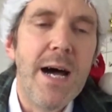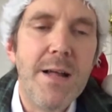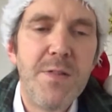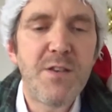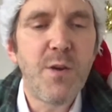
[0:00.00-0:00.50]

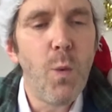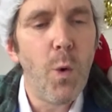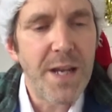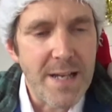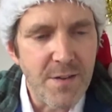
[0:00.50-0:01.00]
This
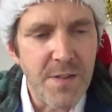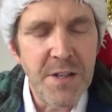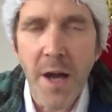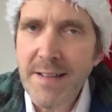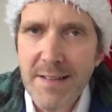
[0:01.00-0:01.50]
award is the
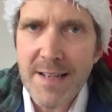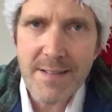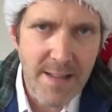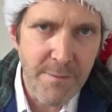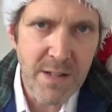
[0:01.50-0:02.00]

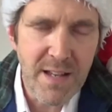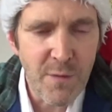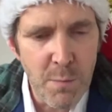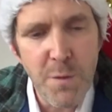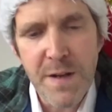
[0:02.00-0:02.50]

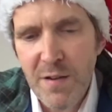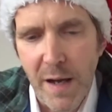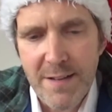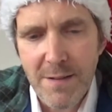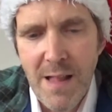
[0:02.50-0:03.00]
1970s movie
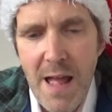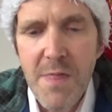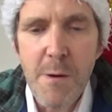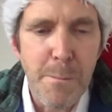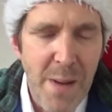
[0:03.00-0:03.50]
title
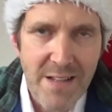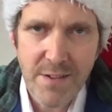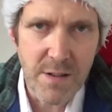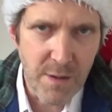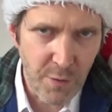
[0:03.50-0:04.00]
that
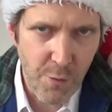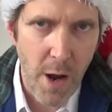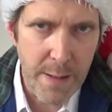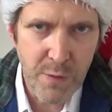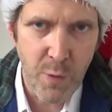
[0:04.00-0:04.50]
best
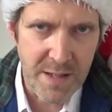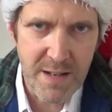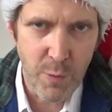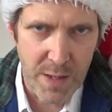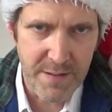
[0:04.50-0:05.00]
describes
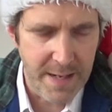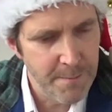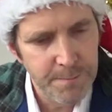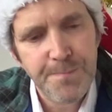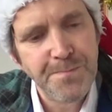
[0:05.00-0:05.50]
2020.
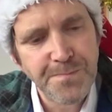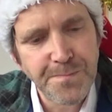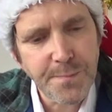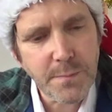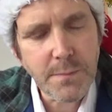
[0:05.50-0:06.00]

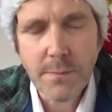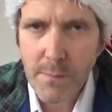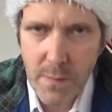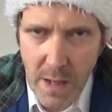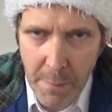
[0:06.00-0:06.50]

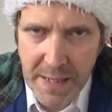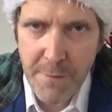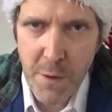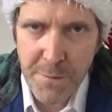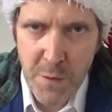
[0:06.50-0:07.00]
I'm going to
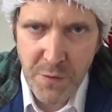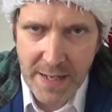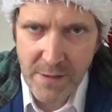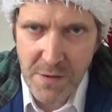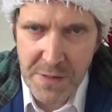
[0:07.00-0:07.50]
give you a few
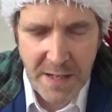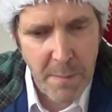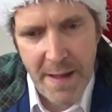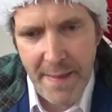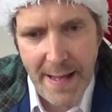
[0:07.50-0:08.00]
seconds to think
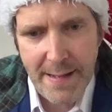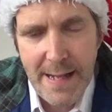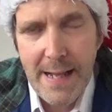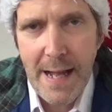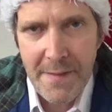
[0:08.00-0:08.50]
about that,
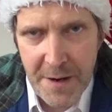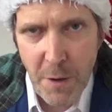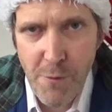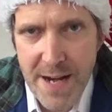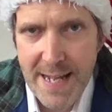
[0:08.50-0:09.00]
and then
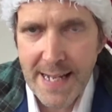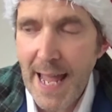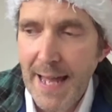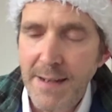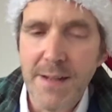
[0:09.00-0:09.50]
I'll read it
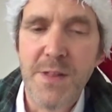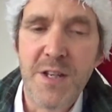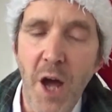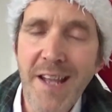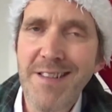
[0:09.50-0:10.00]
again. The
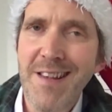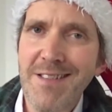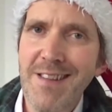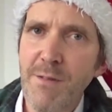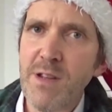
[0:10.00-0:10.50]

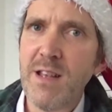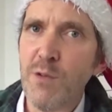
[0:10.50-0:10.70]
1970s